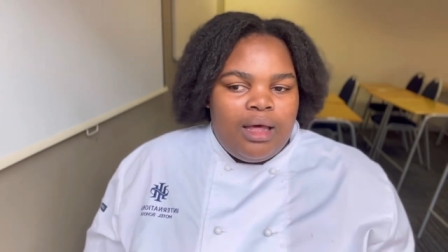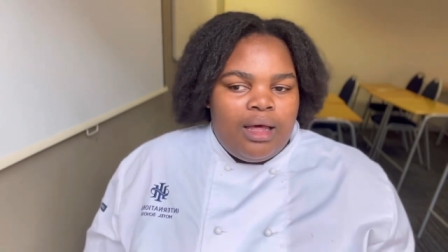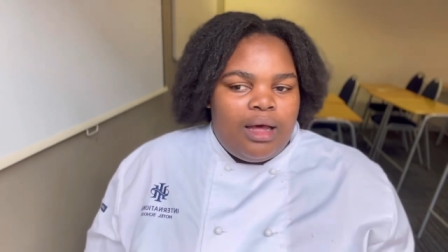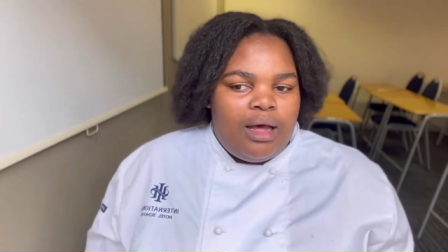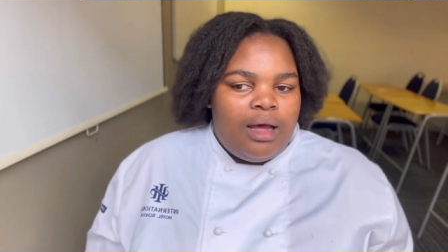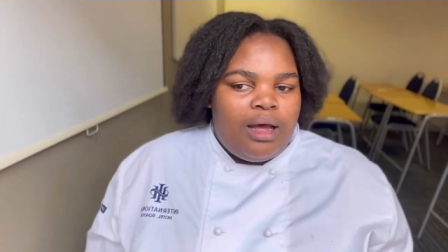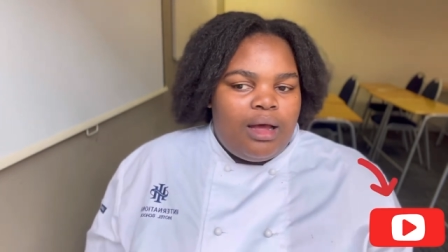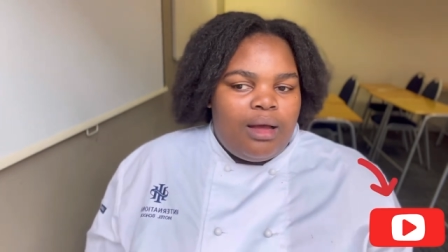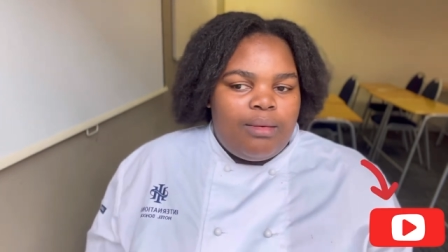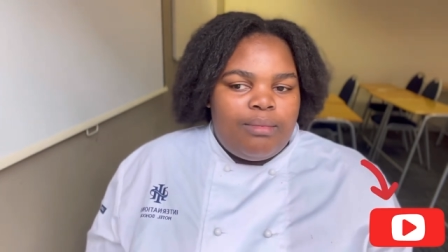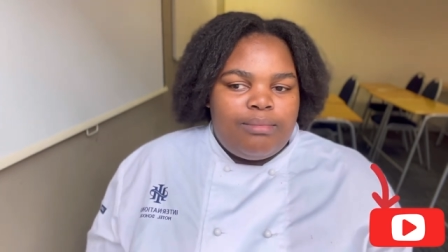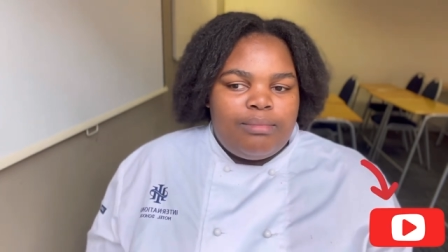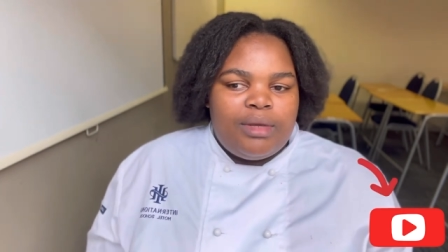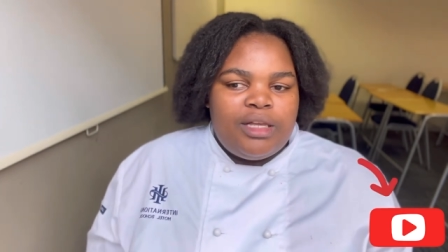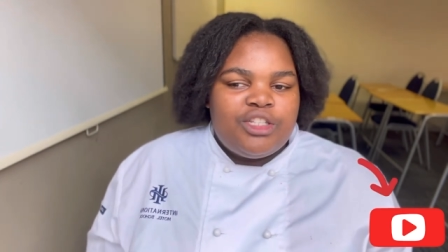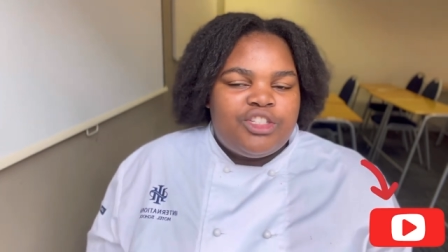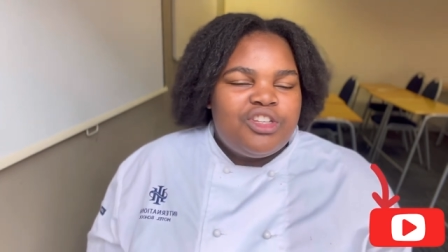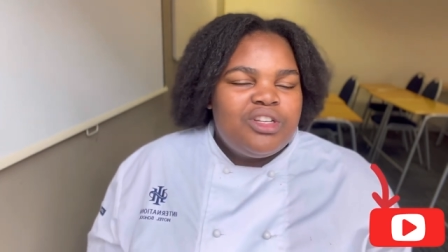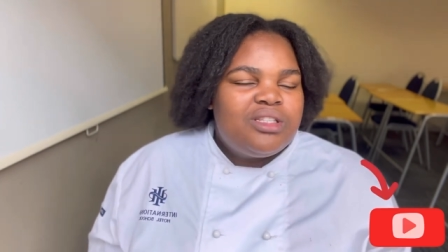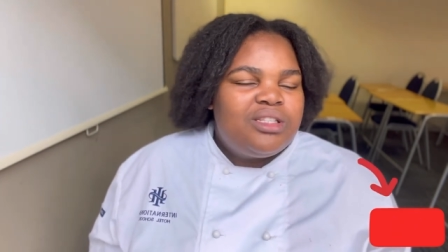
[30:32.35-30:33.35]
Um,
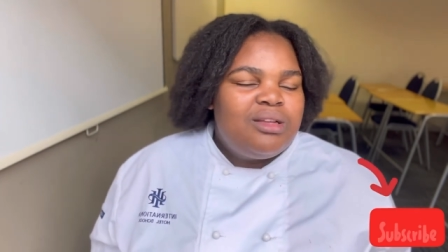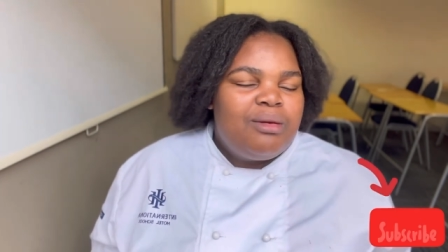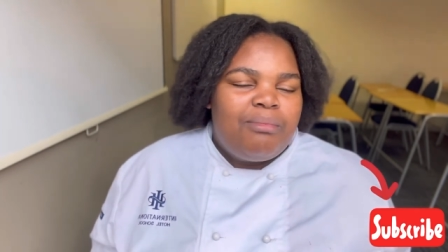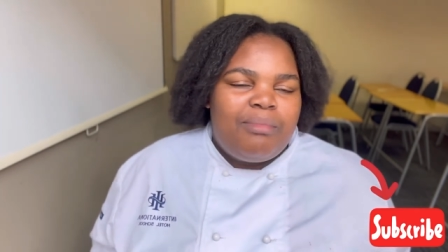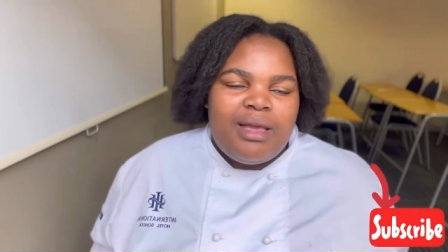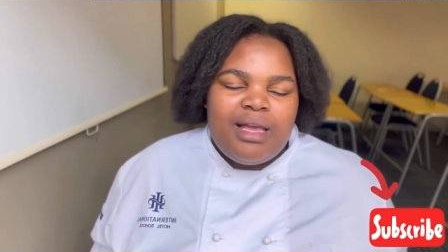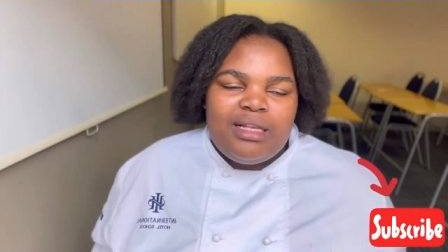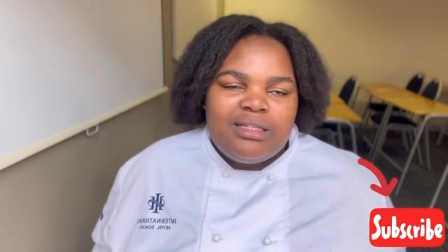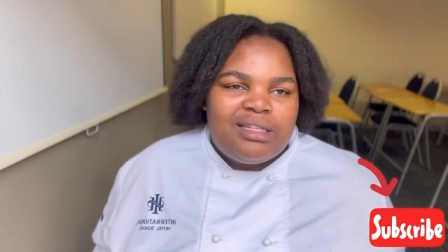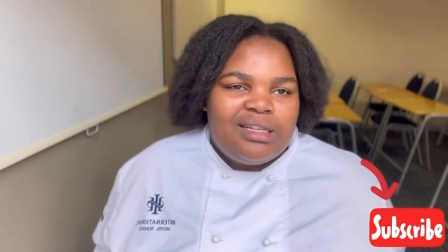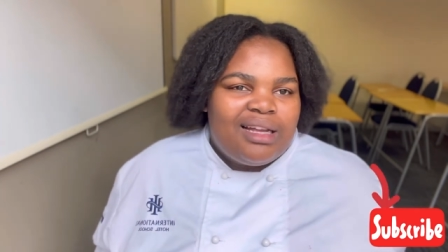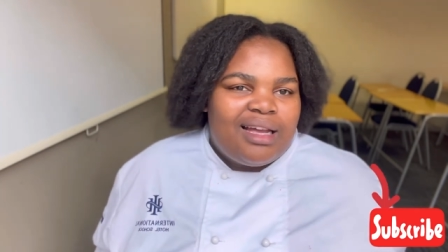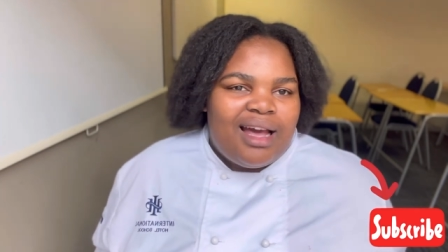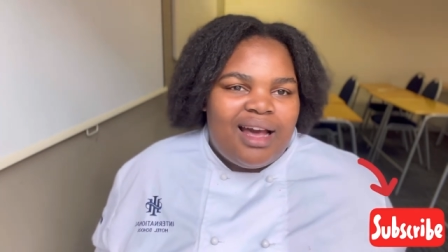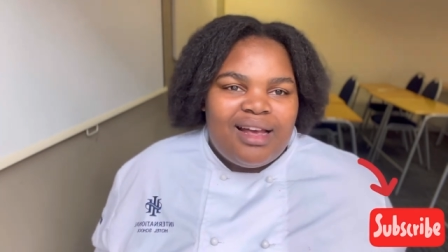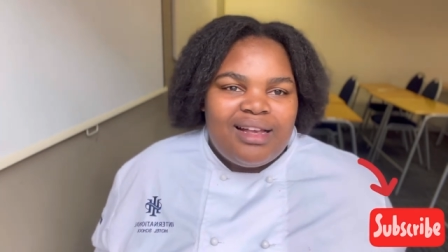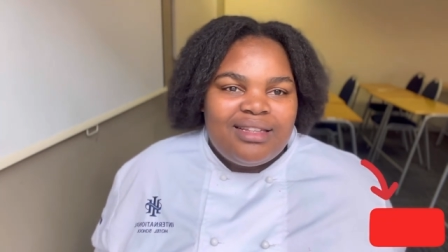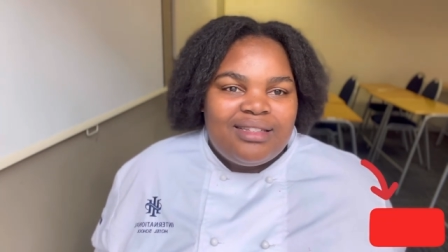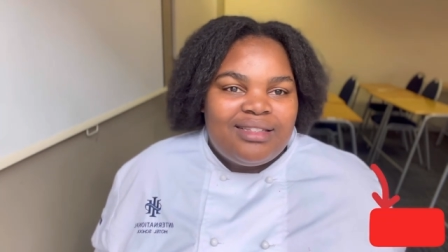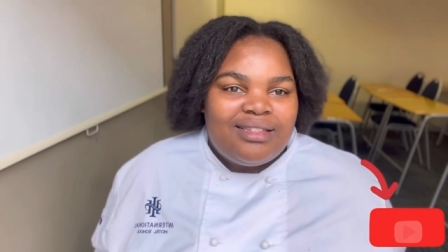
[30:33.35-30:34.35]
it's just amazing,
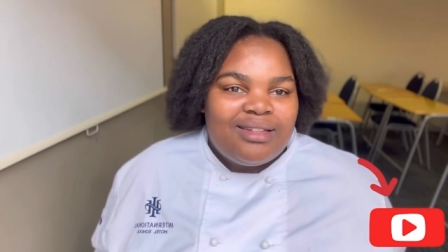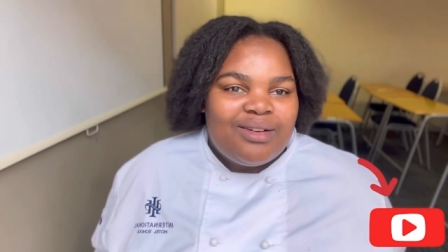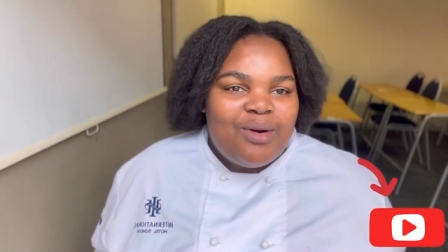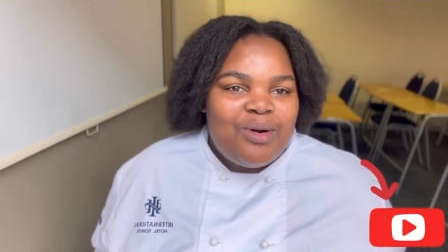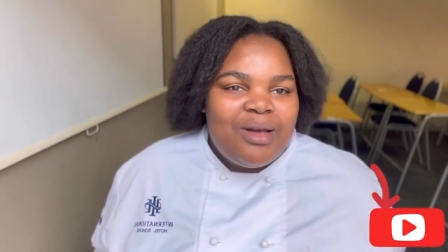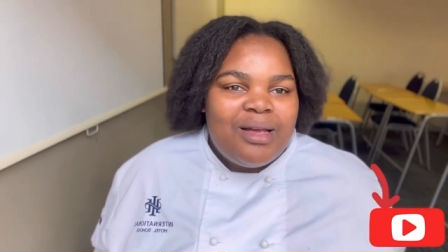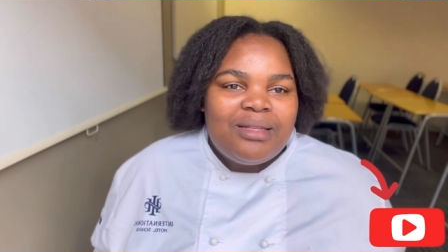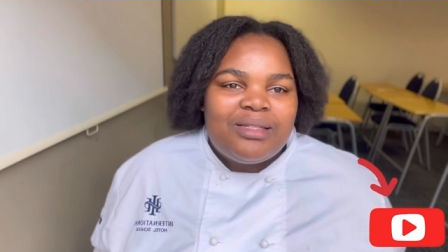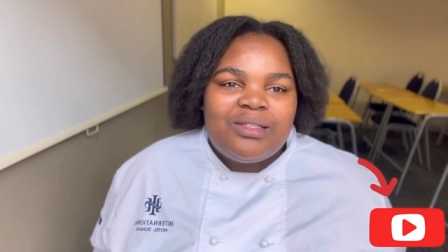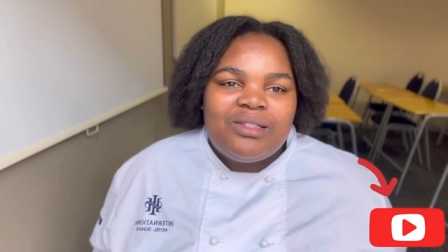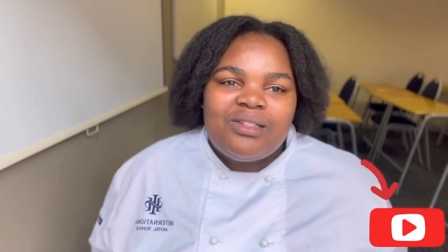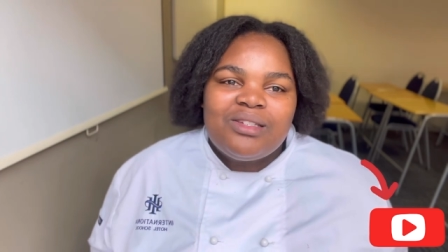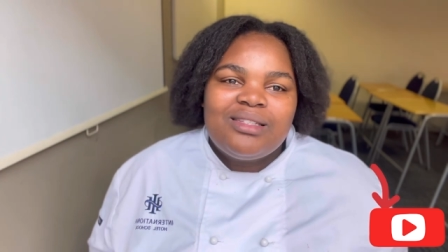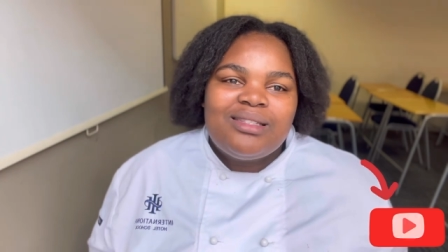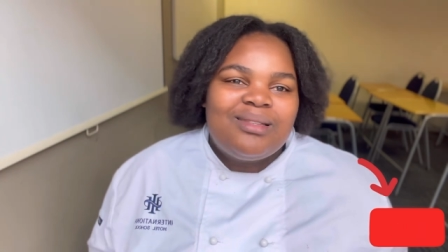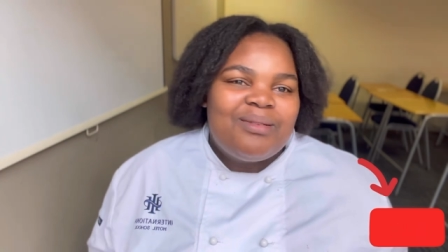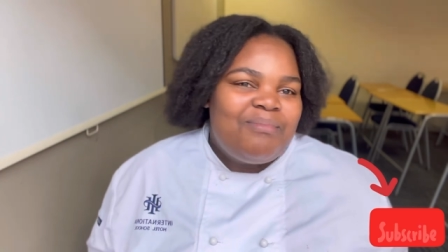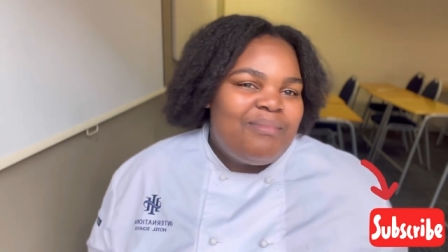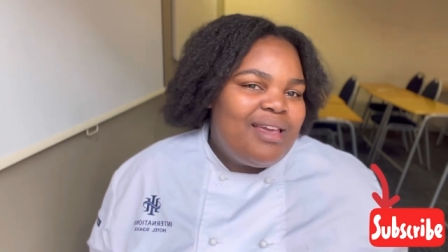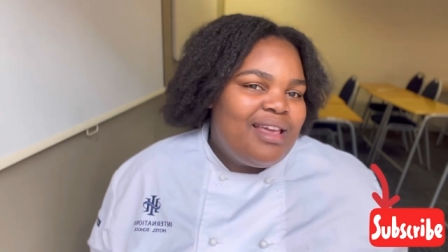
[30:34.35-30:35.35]
guys. It's
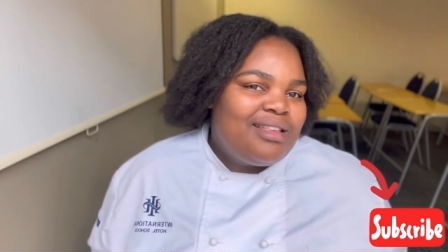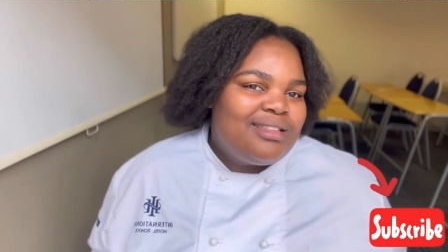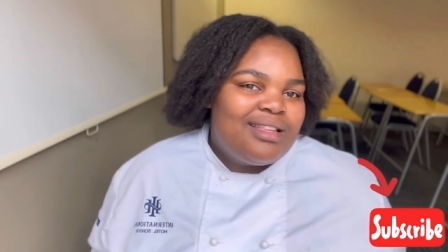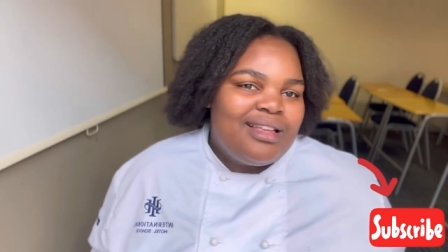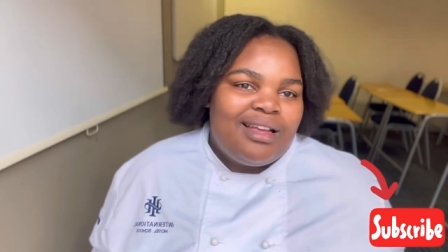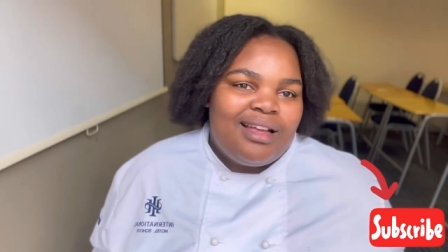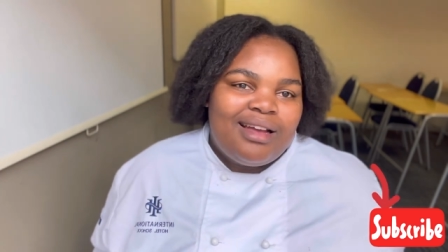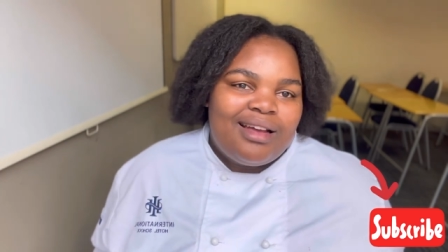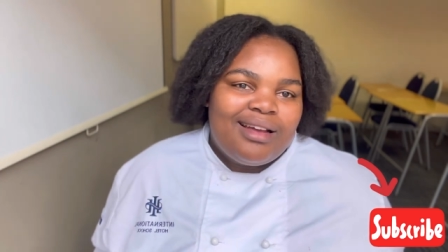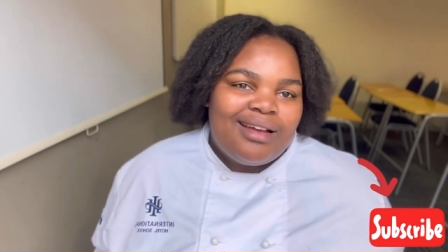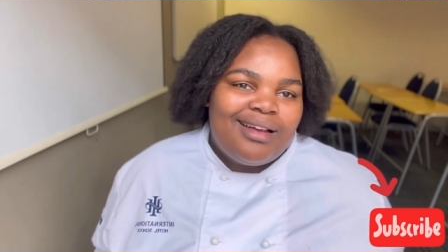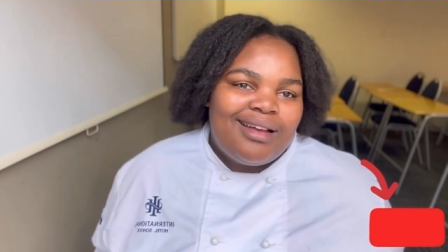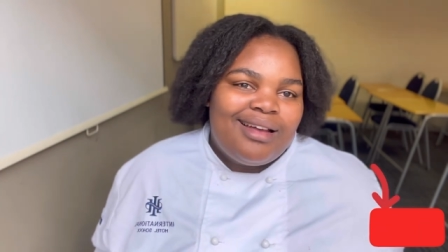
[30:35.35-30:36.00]
just amazing.